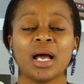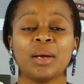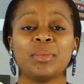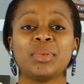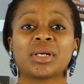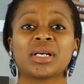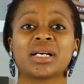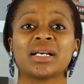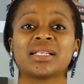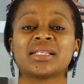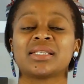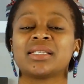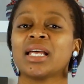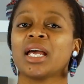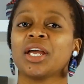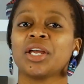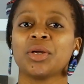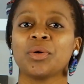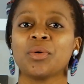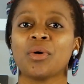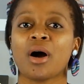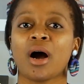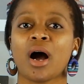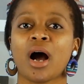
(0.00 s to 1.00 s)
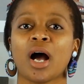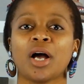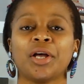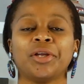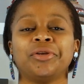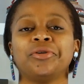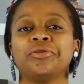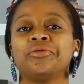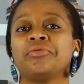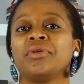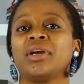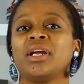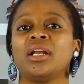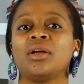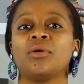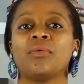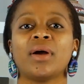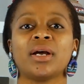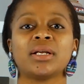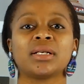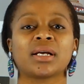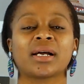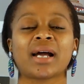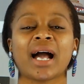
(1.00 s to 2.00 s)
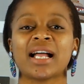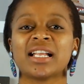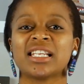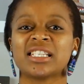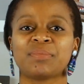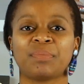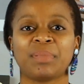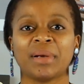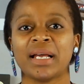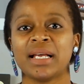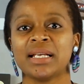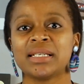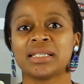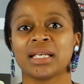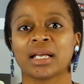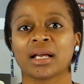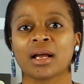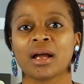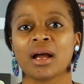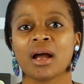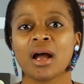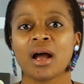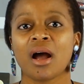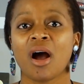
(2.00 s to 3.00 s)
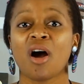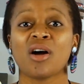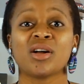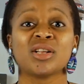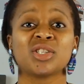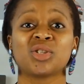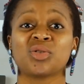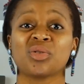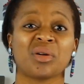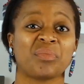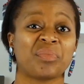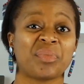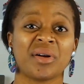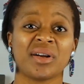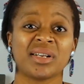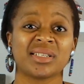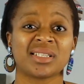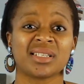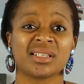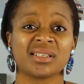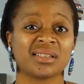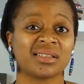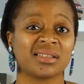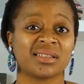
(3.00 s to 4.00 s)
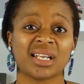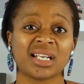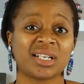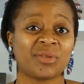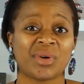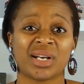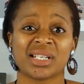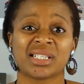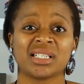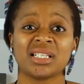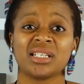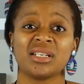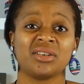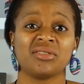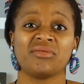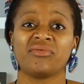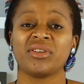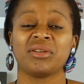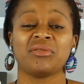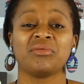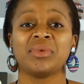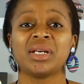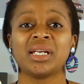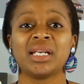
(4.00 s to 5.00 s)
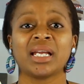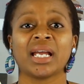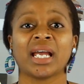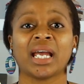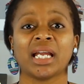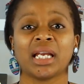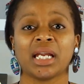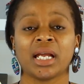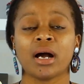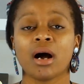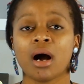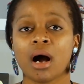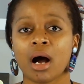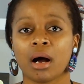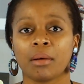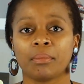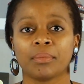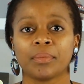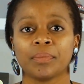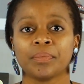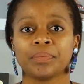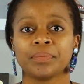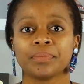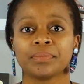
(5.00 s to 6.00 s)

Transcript: Because there you are, you really went guns blazing onto a person that wasn't even meaning any harm.